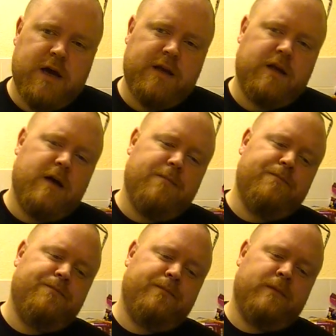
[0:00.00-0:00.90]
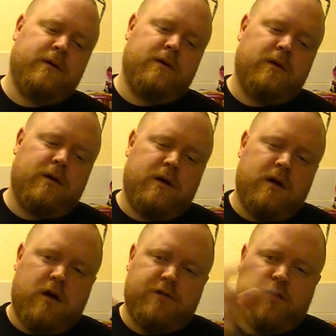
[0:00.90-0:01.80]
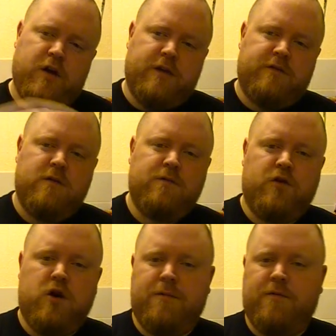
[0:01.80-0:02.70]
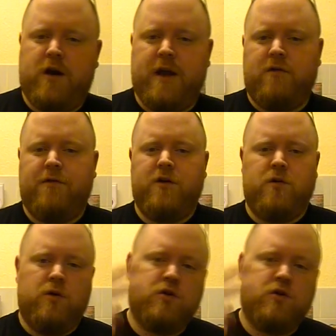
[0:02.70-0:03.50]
and I'll see you again soon for an Urban Viking Ale review.